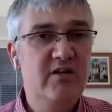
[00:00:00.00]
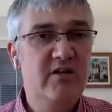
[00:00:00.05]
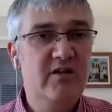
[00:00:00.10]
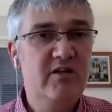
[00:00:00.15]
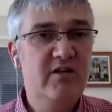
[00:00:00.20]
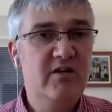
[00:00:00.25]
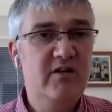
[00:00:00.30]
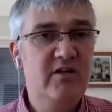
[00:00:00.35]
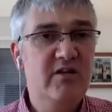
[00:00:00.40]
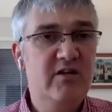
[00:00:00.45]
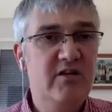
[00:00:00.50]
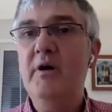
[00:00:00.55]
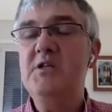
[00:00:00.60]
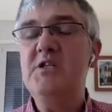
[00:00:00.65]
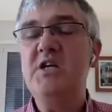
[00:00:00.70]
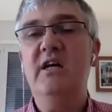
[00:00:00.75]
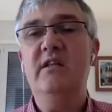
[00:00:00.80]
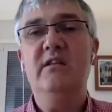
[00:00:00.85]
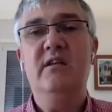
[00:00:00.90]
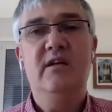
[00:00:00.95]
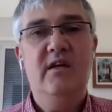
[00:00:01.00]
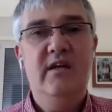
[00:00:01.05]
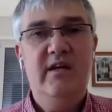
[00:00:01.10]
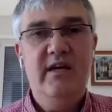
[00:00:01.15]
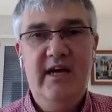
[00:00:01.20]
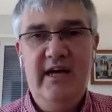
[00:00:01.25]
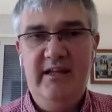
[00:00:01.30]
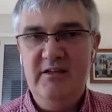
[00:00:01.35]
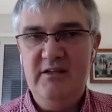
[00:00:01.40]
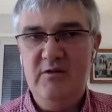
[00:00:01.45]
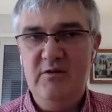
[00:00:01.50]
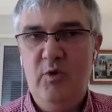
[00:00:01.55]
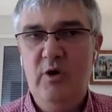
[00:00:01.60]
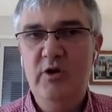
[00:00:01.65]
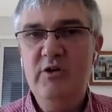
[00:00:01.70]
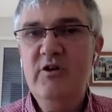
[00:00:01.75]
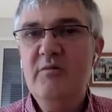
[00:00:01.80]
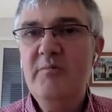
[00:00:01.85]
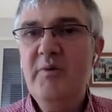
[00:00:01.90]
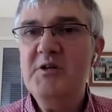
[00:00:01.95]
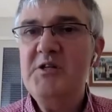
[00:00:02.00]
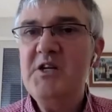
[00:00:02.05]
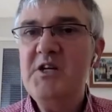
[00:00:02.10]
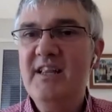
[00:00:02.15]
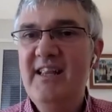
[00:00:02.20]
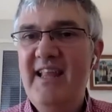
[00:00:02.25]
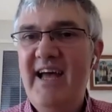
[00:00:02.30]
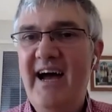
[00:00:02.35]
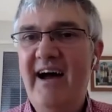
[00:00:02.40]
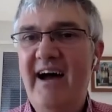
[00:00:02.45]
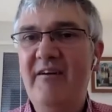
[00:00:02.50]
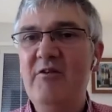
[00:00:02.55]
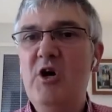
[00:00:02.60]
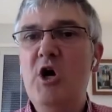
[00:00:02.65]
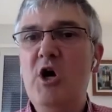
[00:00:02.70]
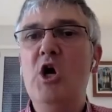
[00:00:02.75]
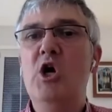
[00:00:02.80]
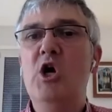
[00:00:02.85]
one-year budget, and there's a one-year budget now.